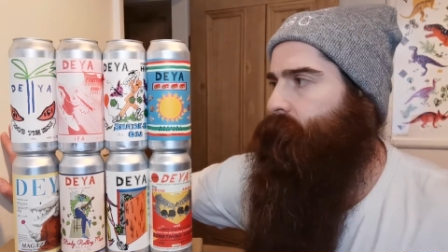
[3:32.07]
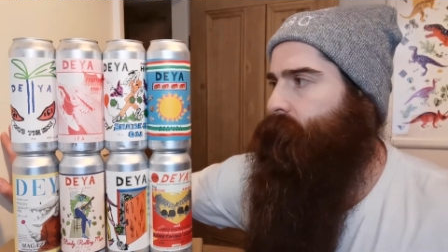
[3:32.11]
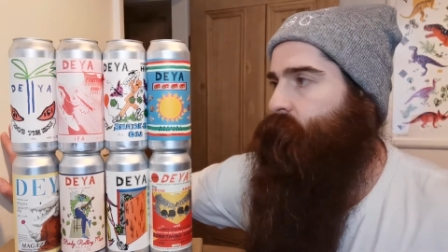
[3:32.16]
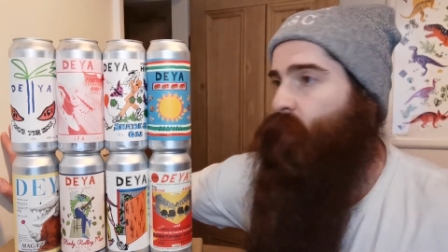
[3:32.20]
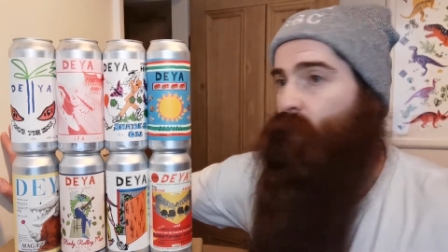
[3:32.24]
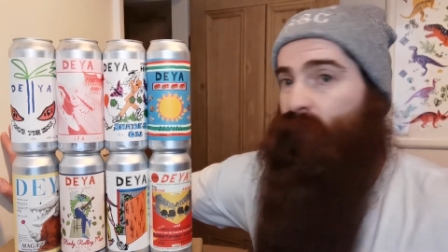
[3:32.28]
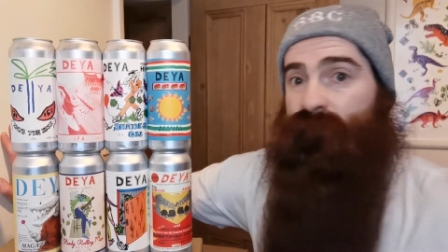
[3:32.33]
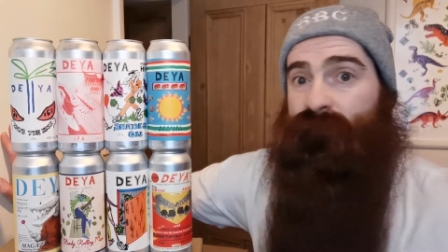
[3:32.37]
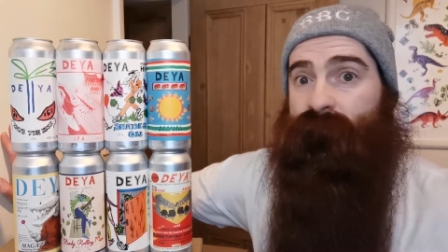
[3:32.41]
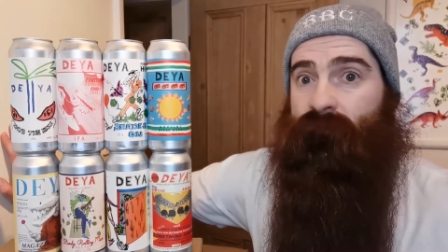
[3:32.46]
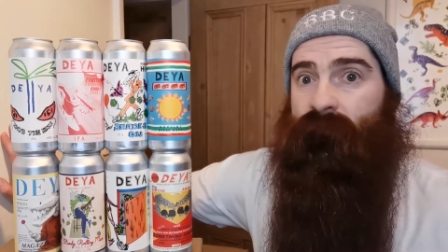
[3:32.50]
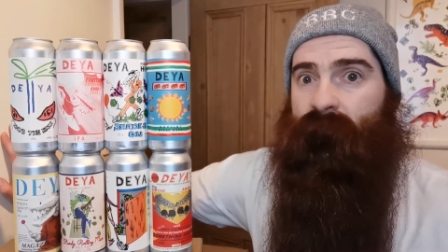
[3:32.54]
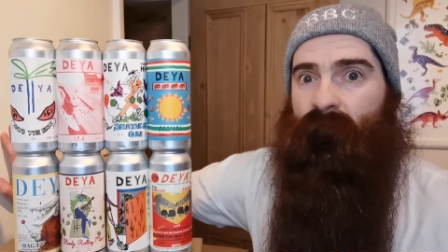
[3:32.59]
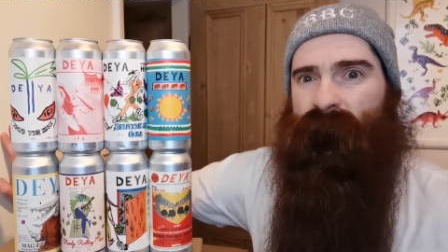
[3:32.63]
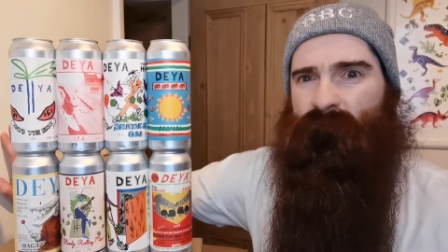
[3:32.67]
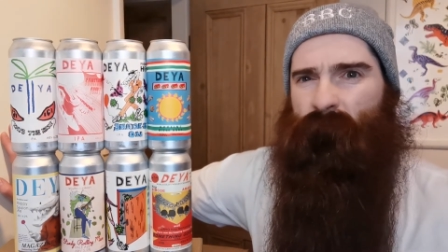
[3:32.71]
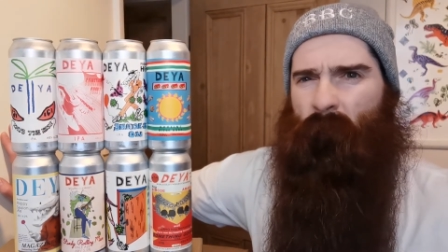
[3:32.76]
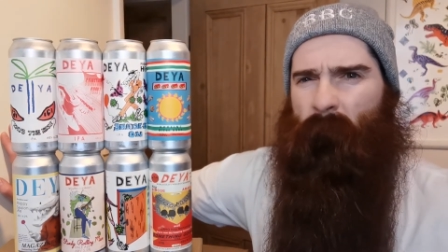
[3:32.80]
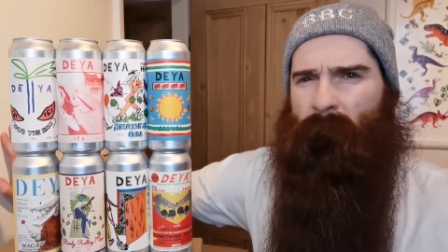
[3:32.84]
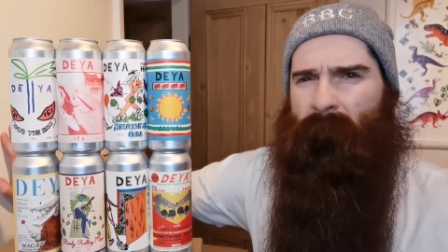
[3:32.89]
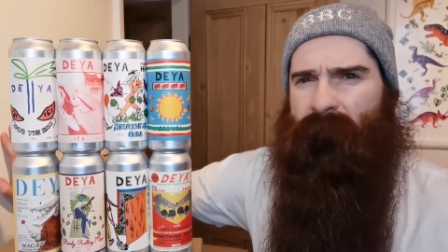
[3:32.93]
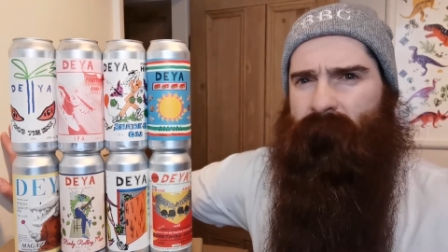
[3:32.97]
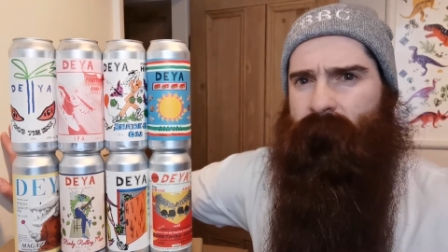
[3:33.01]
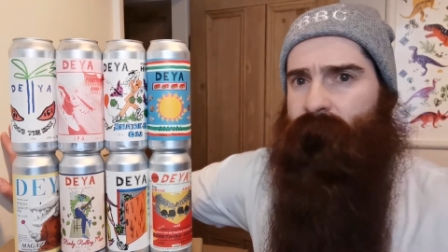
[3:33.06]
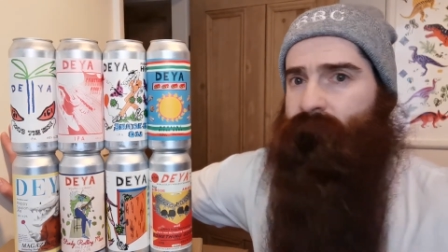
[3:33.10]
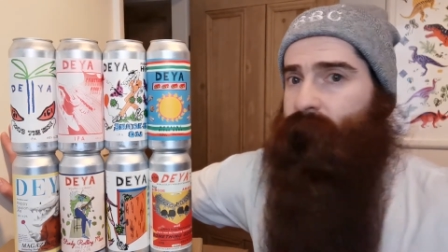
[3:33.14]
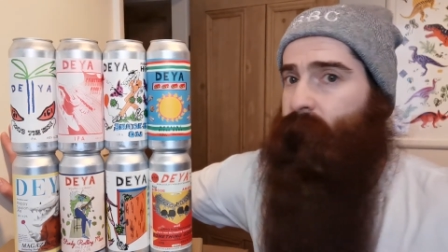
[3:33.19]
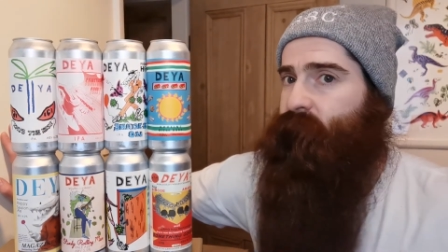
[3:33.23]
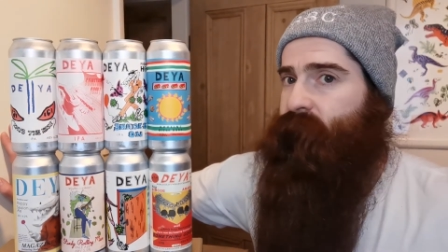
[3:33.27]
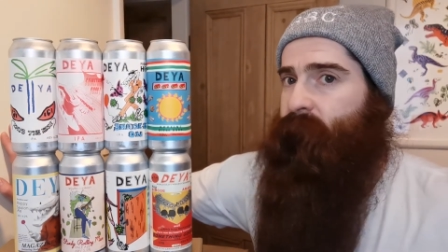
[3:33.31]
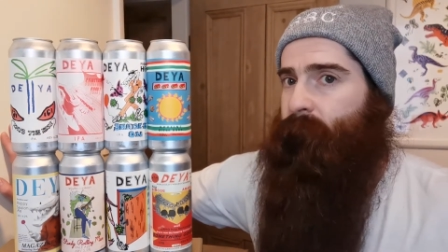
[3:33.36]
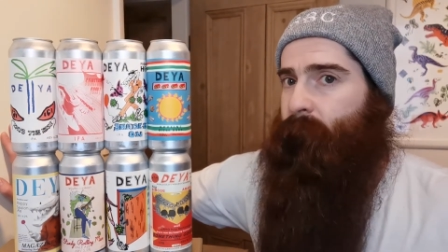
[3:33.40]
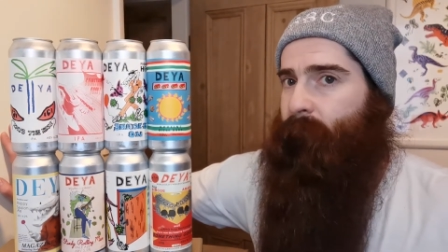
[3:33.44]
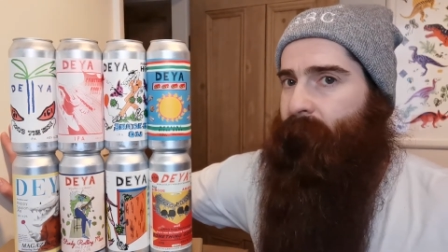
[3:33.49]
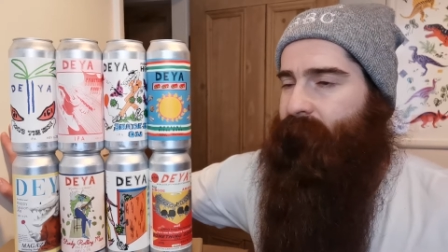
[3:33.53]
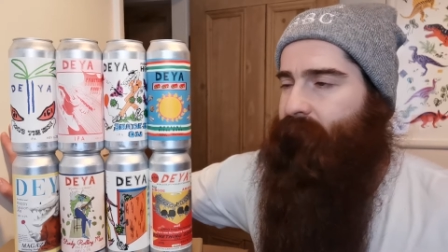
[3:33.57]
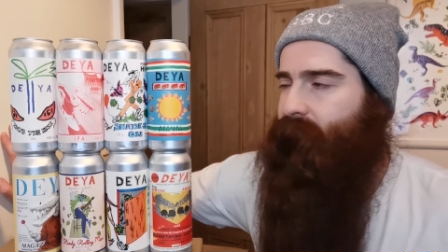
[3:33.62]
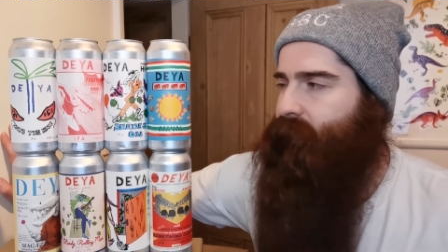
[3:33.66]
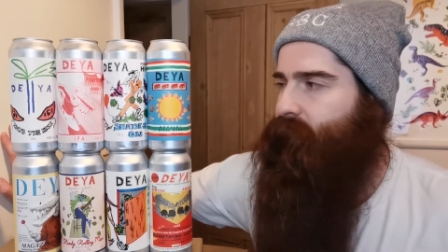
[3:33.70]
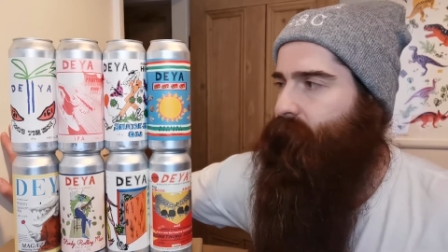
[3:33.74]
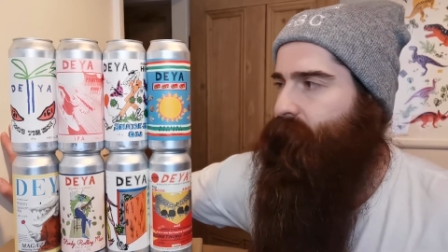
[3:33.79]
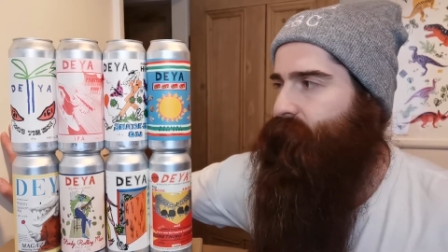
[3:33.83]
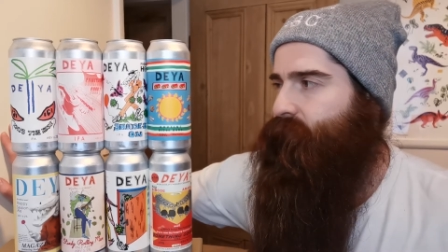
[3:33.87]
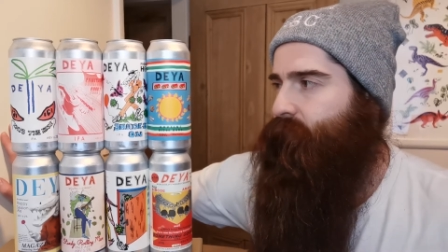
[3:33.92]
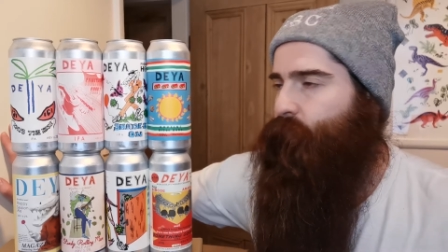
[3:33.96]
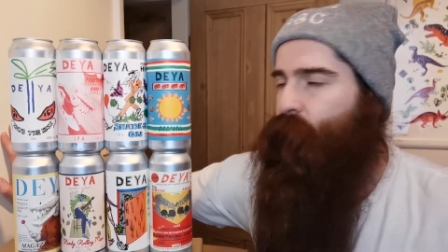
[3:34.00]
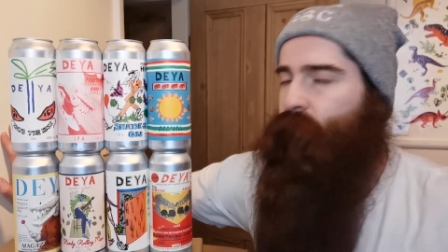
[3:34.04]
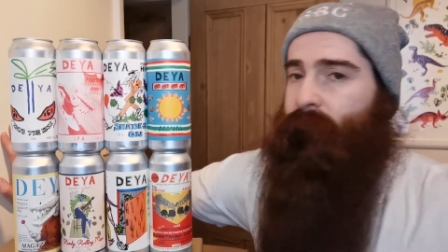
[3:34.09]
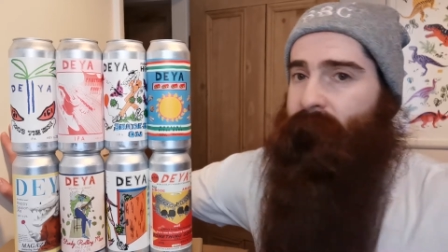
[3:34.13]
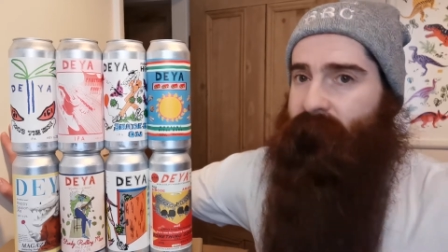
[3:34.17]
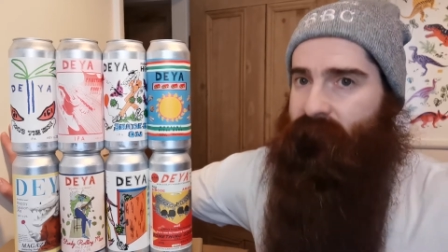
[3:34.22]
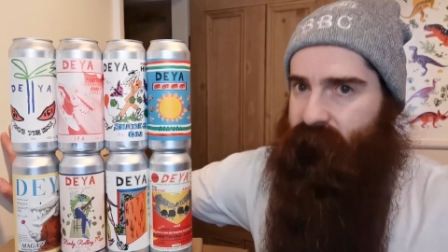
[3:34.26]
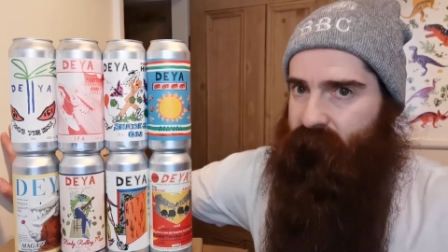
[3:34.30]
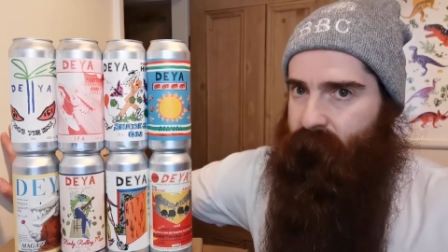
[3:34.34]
cost. Obviously what I picked up from Trembling Madness. Obviously it would have been